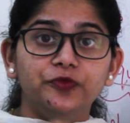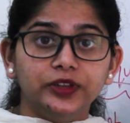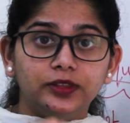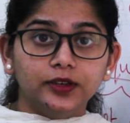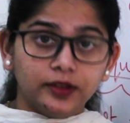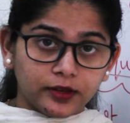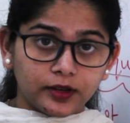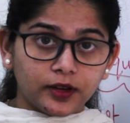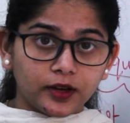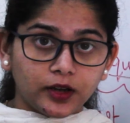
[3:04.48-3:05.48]
within.
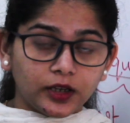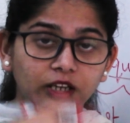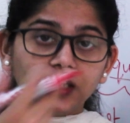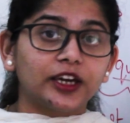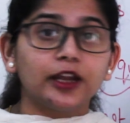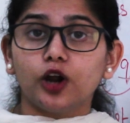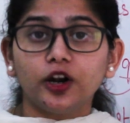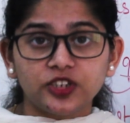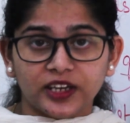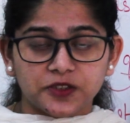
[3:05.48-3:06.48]
He
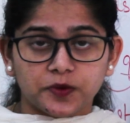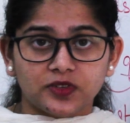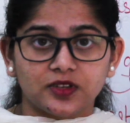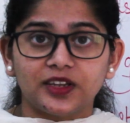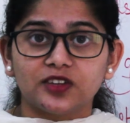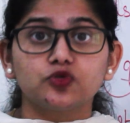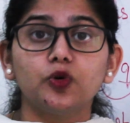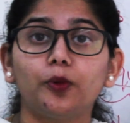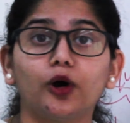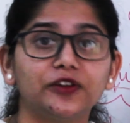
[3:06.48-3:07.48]
cannot express it. There's no
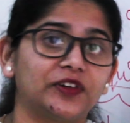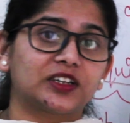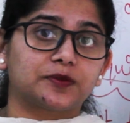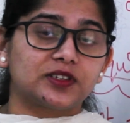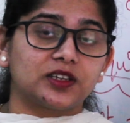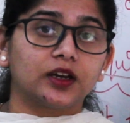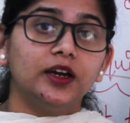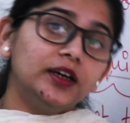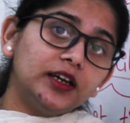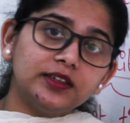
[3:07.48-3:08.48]
point of expressing.
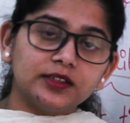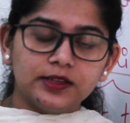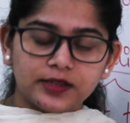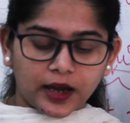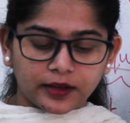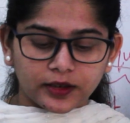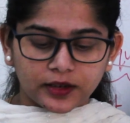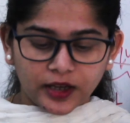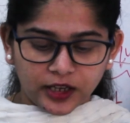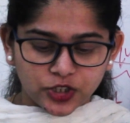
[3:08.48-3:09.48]
He's inside the
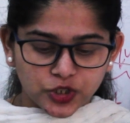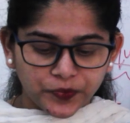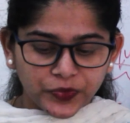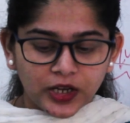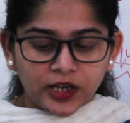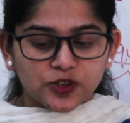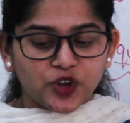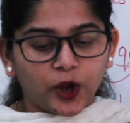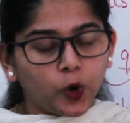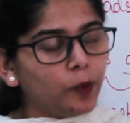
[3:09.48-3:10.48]
cage. So
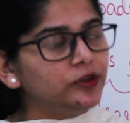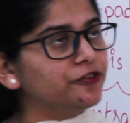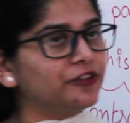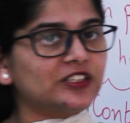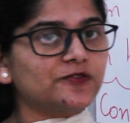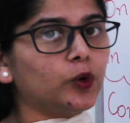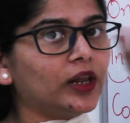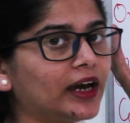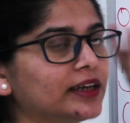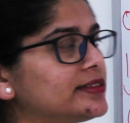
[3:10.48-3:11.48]
I hope the first 4
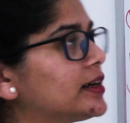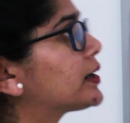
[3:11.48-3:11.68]
lines are